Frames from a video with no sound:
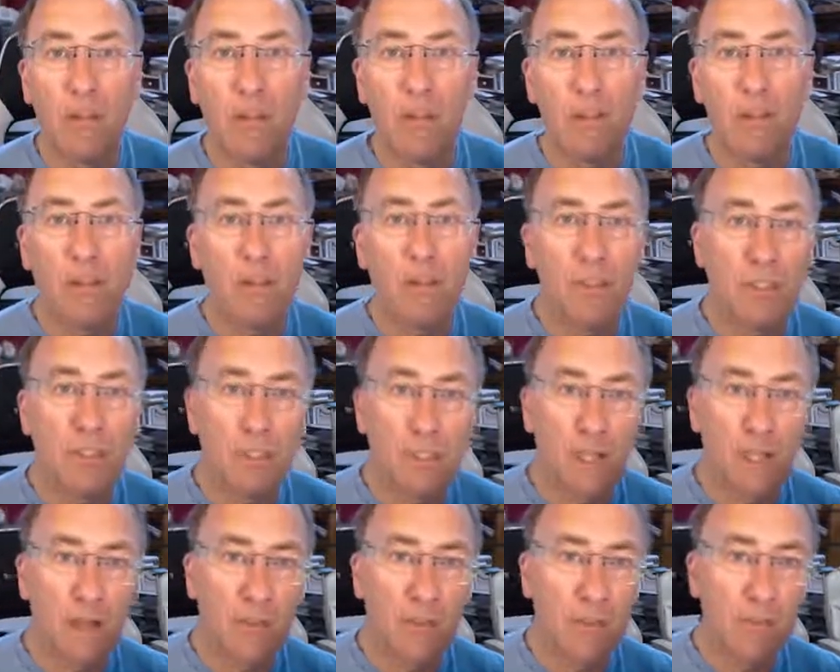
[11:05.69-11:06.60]
You can see
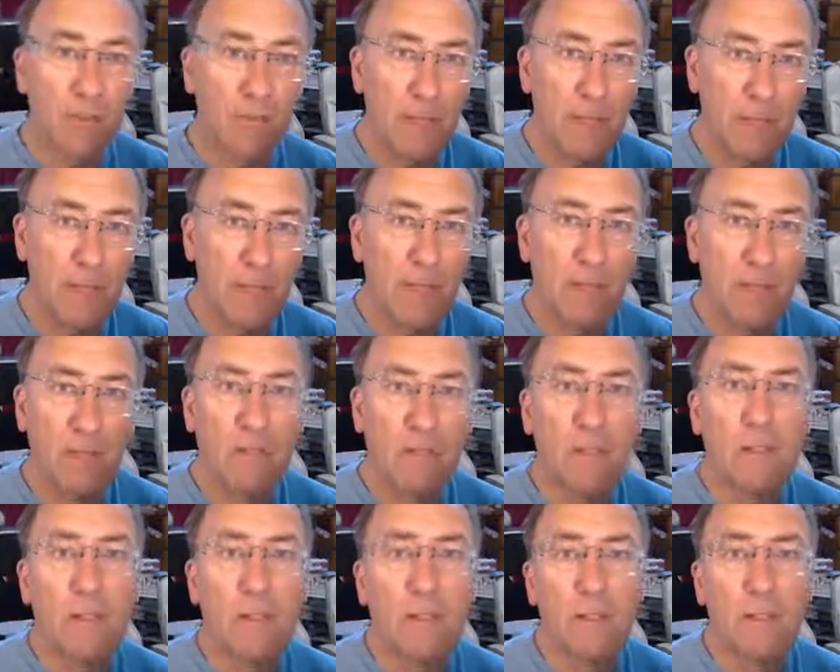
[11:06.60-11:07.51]
how the media
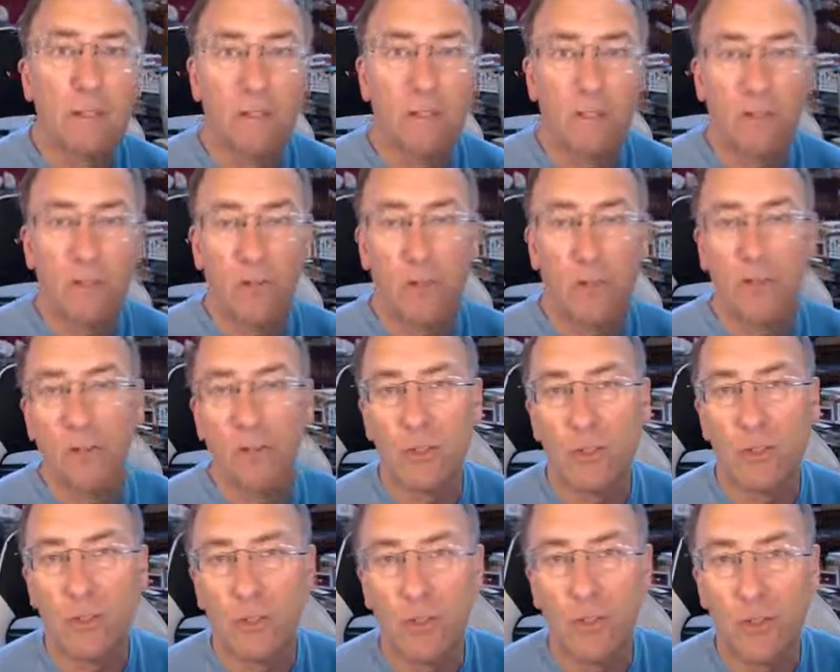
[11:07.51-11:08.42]
are trying to
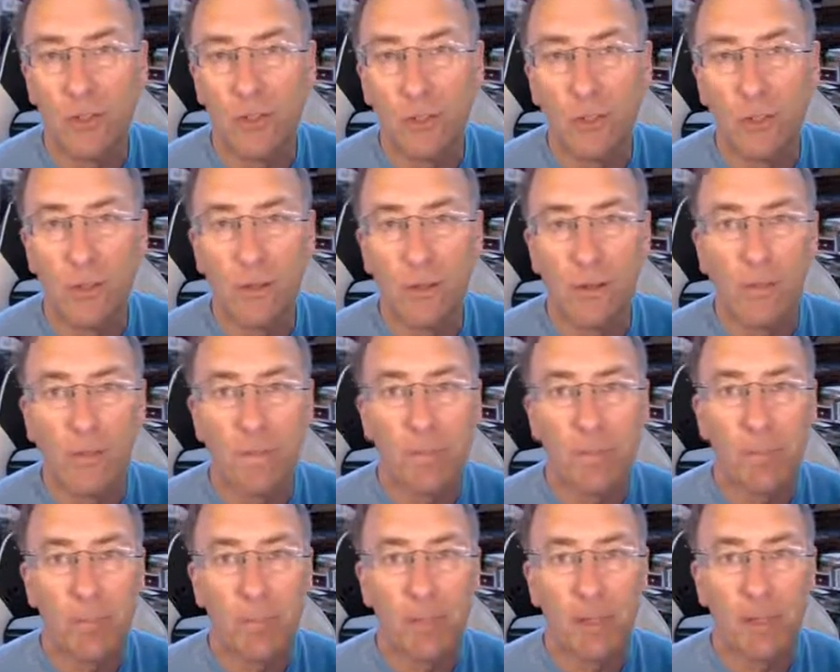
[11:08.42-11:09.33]
do what they're doing,
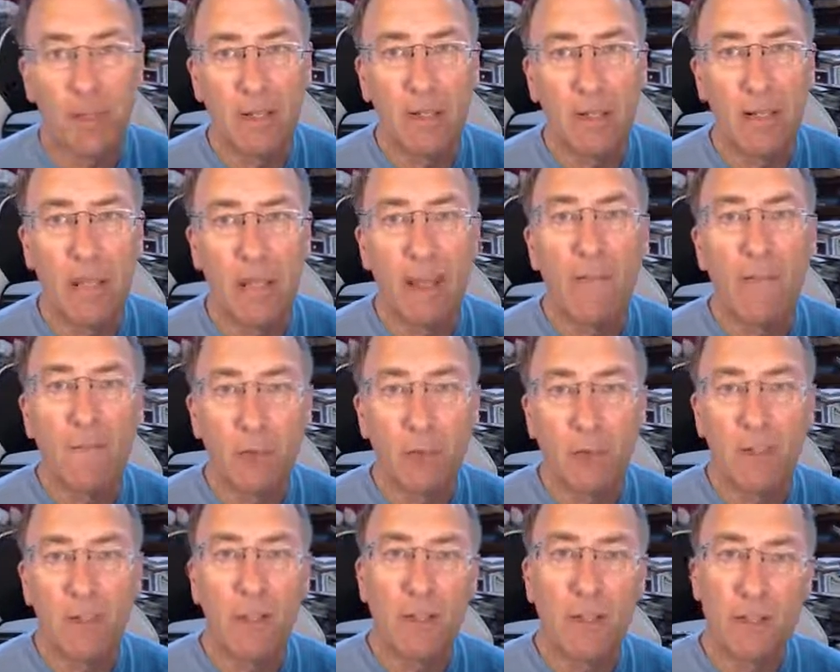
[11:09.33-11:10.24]
and nearly
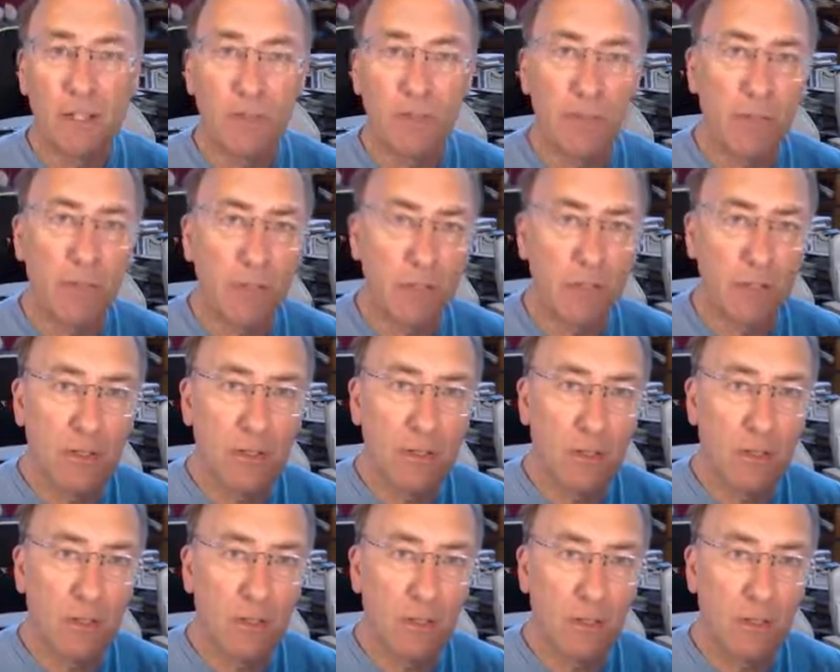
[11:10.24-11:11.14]
everything seems to
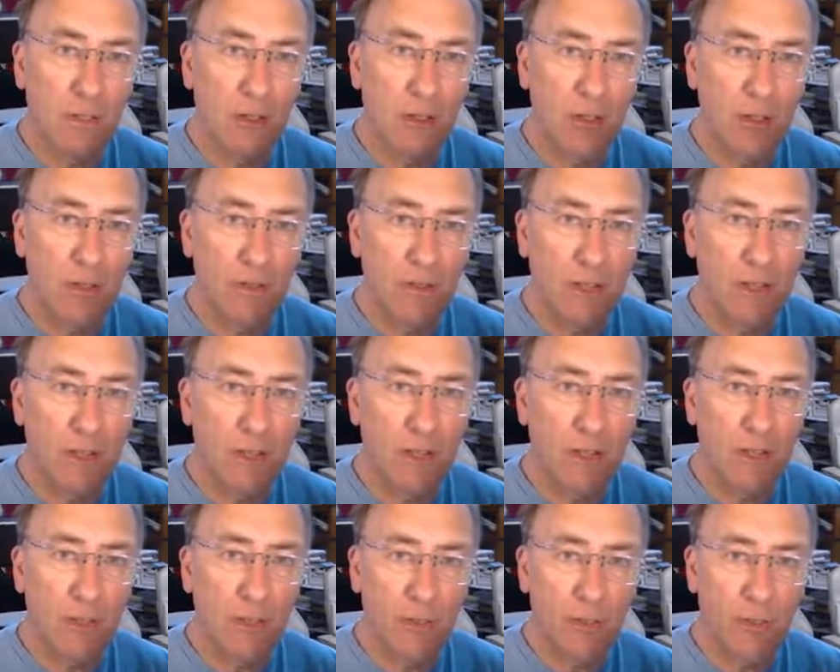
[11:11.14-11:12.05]
have
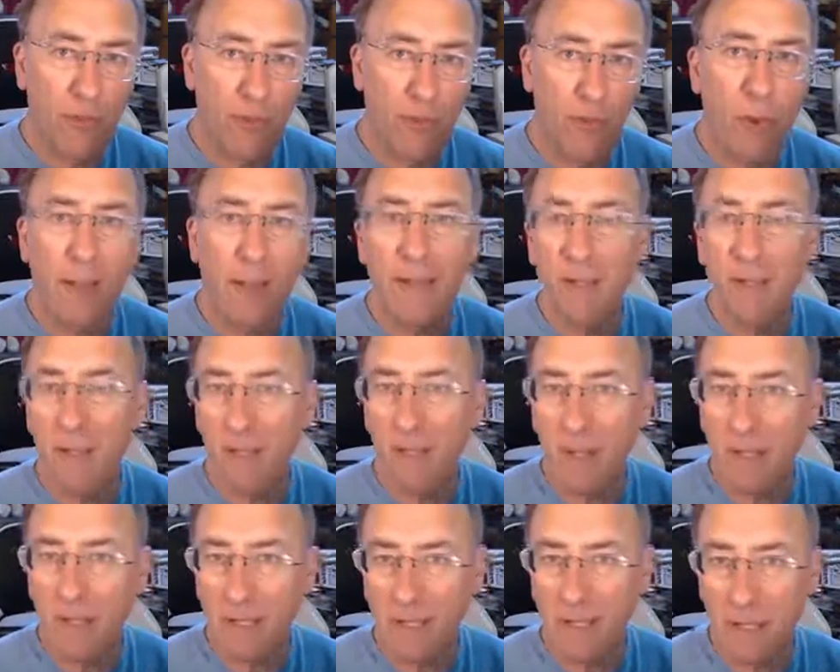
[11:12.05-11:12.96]
a thread
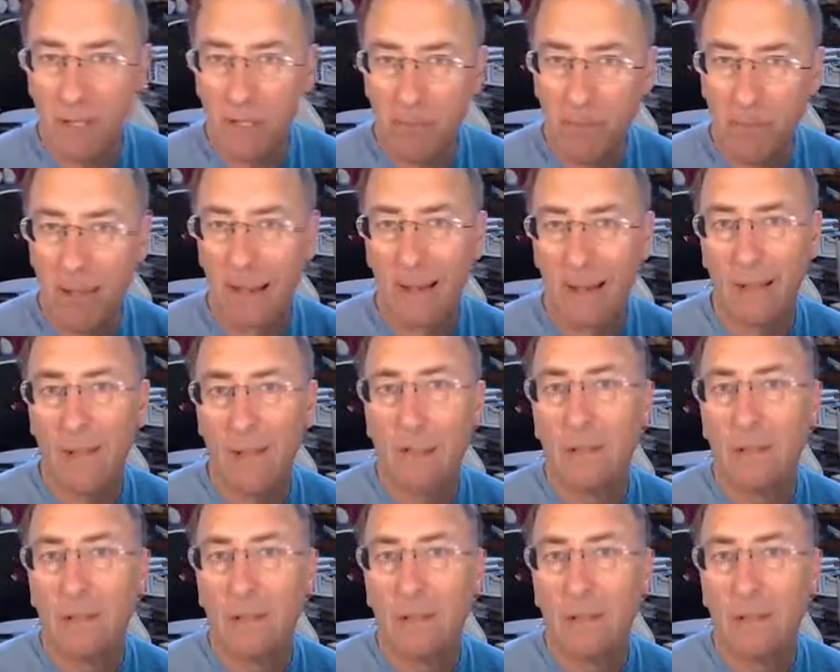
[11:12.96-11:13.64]
that leads back